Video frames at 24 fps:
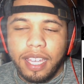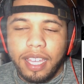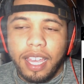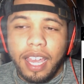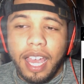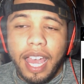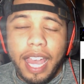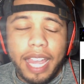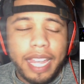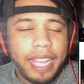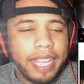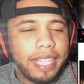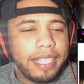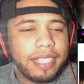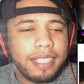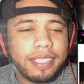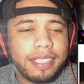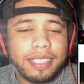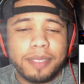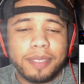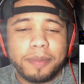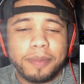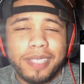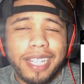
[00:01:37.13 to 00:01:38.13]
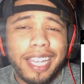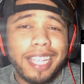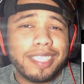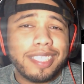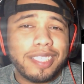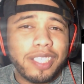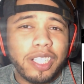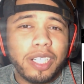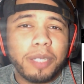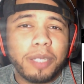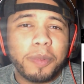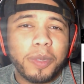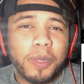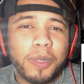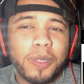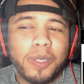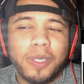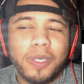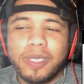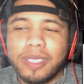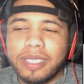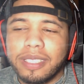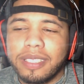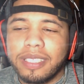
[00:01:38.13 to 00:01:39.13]
I had some nice armor
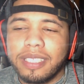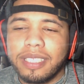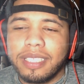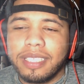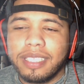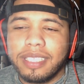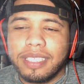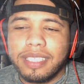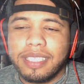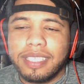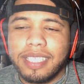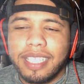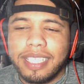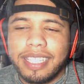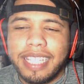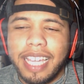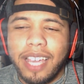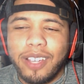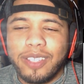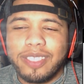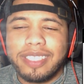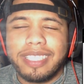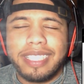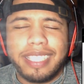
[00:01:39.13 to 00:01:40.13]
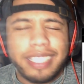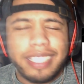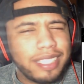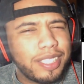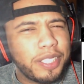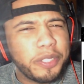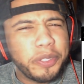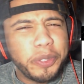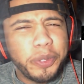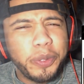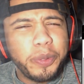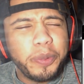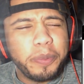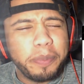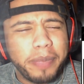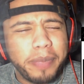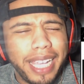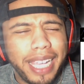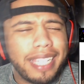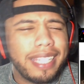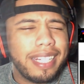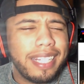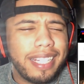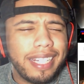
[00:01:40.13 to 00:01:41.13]
rolls, 1,002
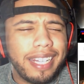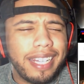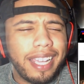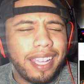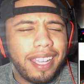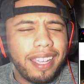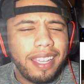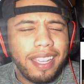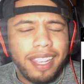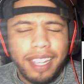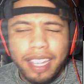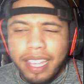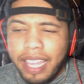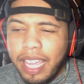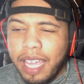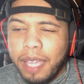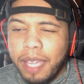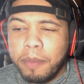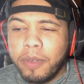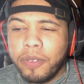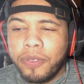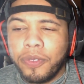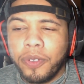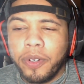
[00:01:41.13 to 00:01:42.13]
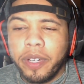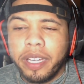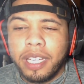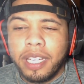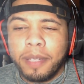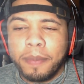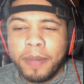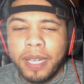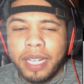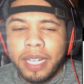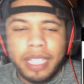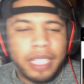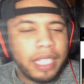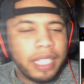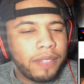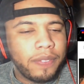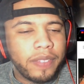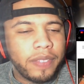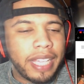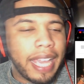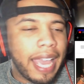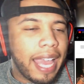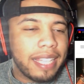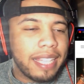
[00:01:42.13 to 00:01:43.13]
back in the day. And before anybody
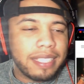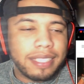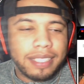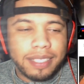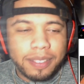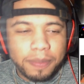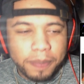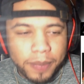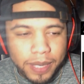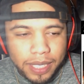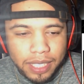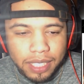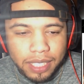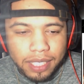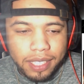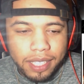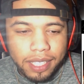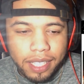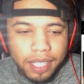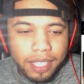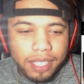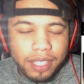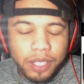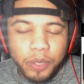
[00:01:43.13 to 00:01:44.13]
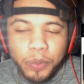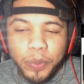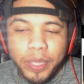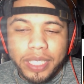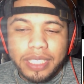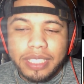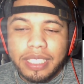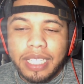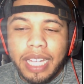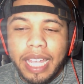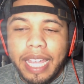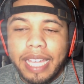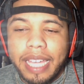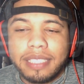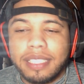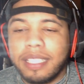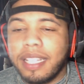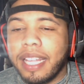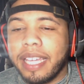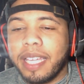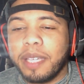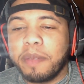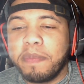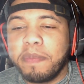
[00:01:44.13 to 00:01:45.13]
even asks me, the reason I
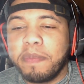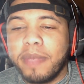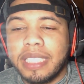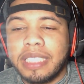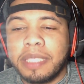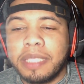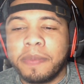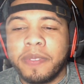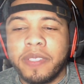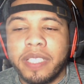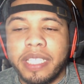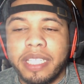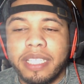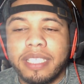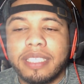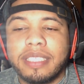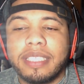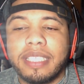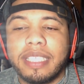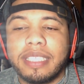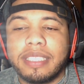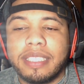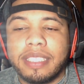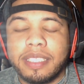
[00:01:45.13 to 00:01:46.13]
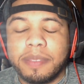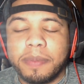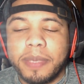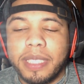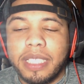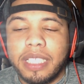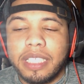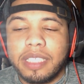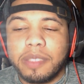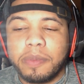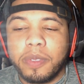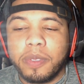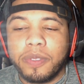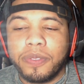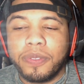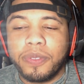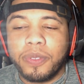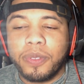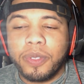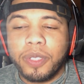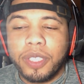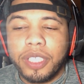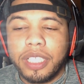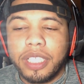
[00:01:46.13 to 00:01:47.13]
had like a mix of the gear sets is because
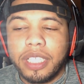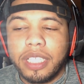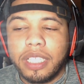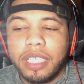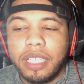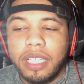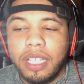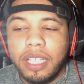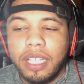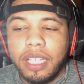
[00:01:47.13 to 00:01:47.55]
before